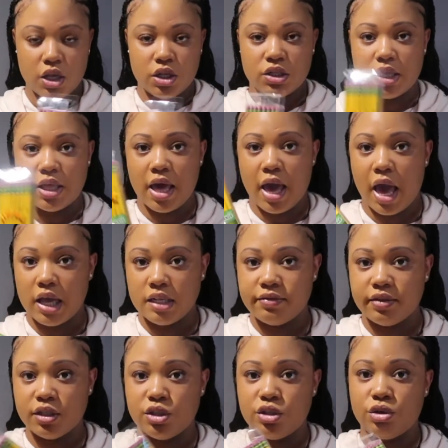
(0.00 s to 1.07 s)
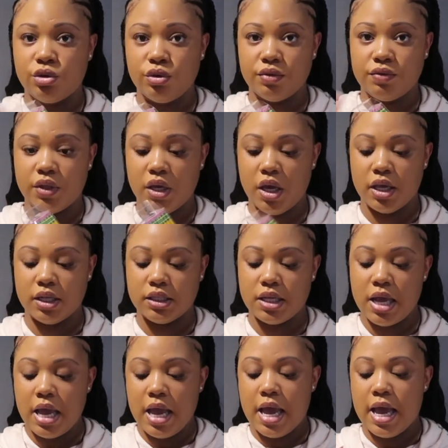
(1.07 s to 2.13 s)
So they asked for 2 of these,
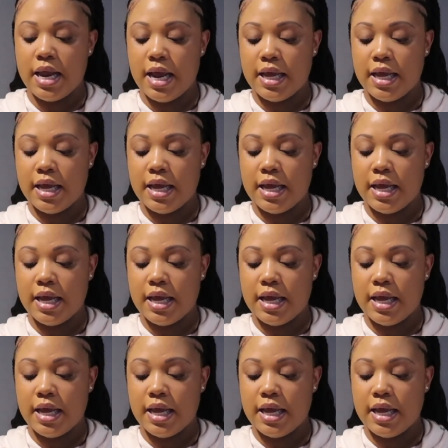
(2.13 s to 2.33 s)
and